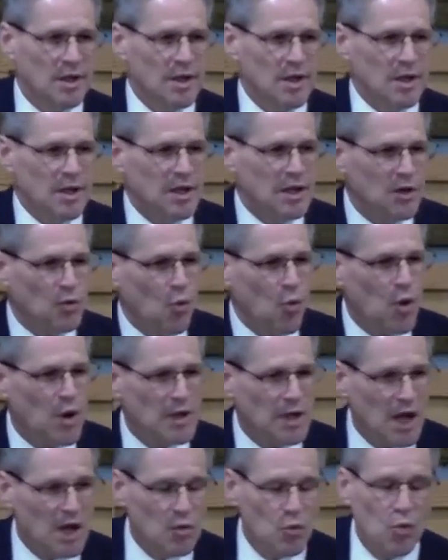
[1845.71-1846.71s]
in one
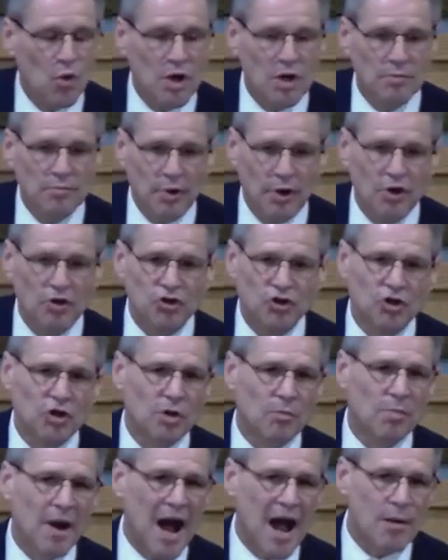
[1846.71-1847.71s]
on one personal
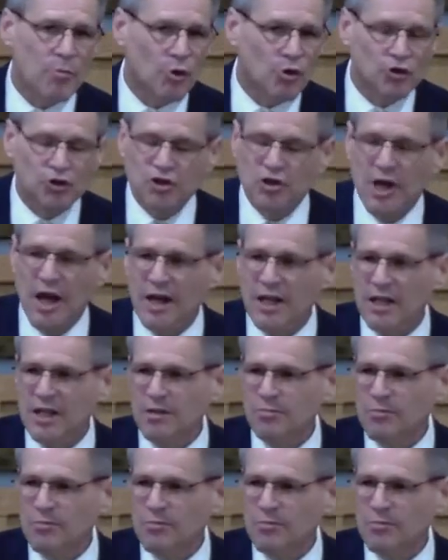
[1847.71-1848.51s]
Bible study